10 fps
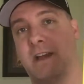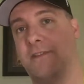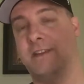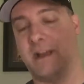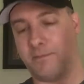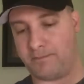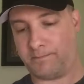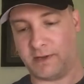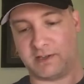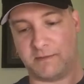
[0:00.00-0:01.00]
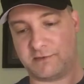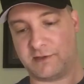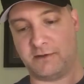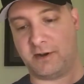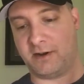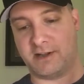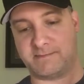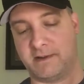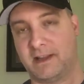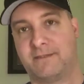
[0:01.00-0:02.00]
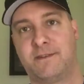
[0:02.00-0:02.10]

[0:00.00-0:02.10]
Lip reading: I think I picked up 2 here and I spent like